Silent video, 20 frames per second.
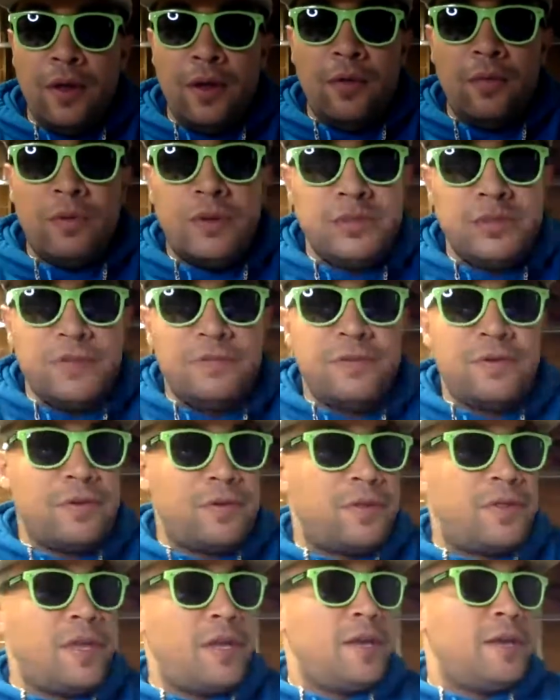One
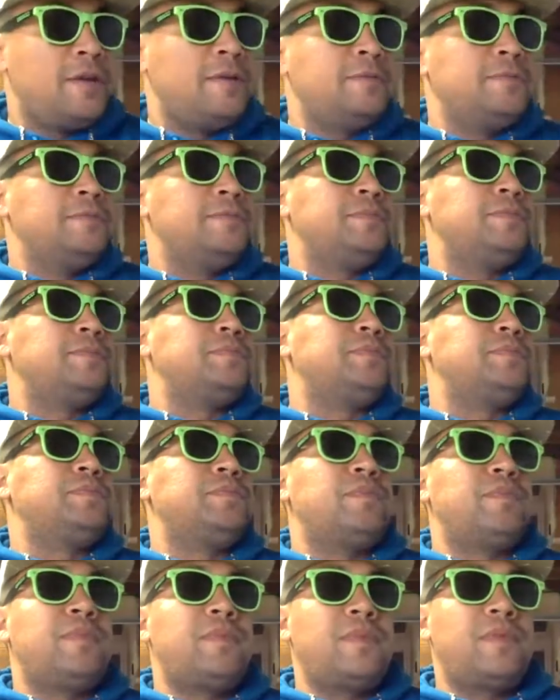difficult thing
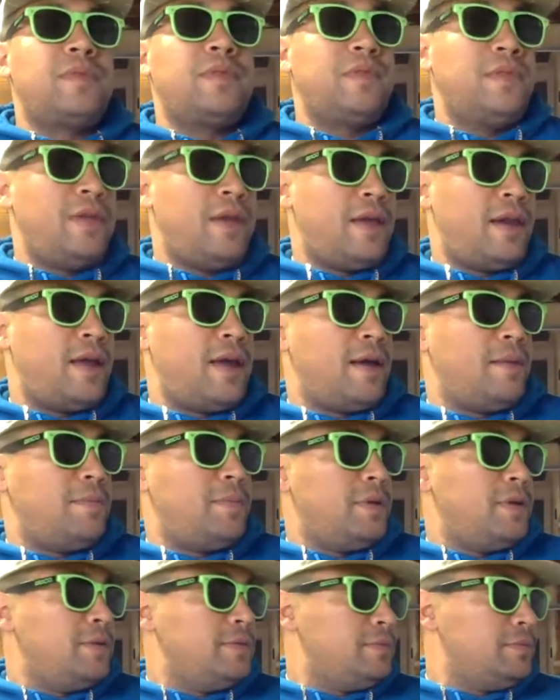that
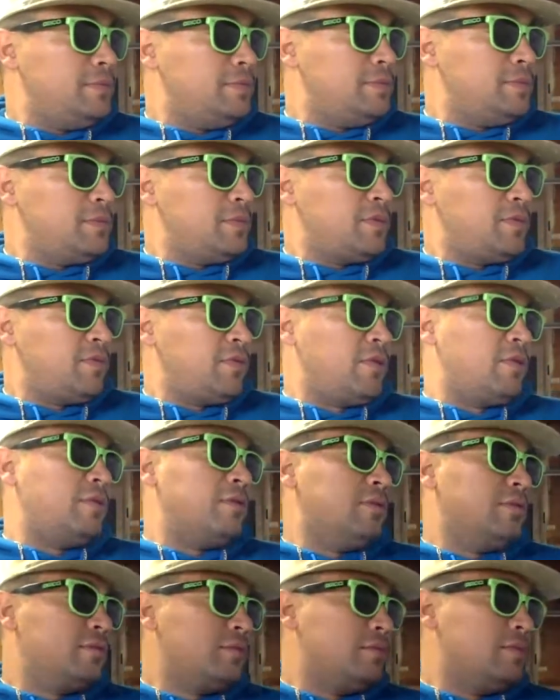happened
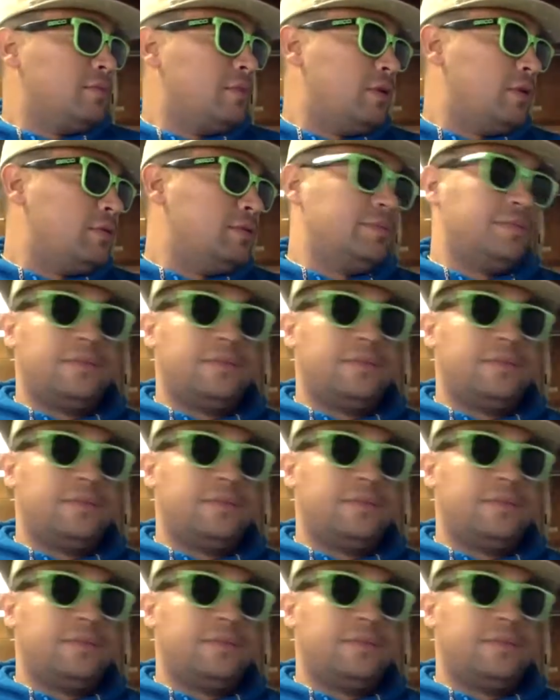for, well,